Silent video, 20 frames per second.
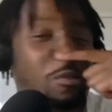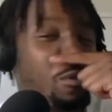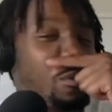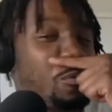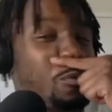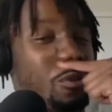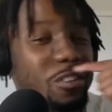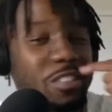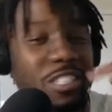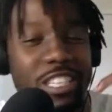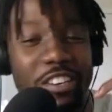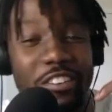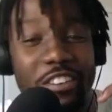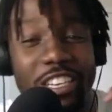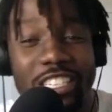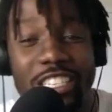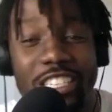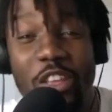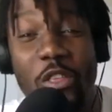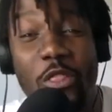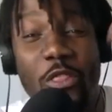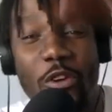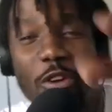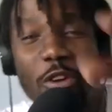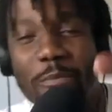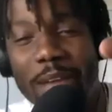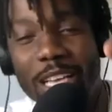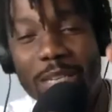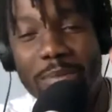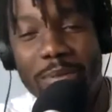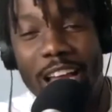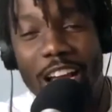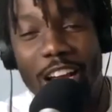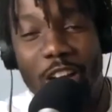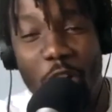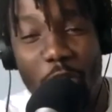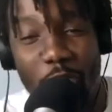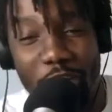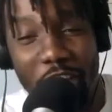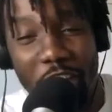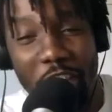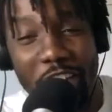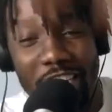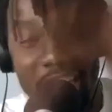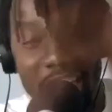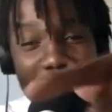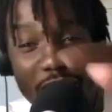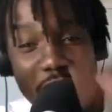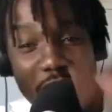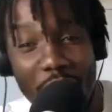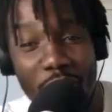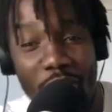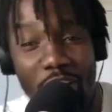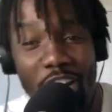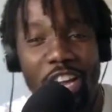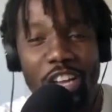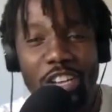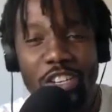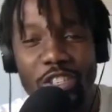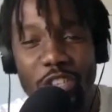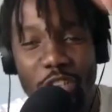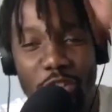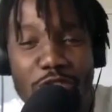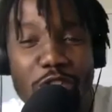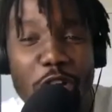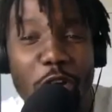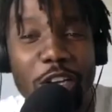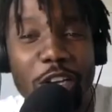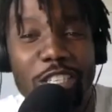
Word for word: World Series, the third baseman had COVID on the day of. Do you know he's a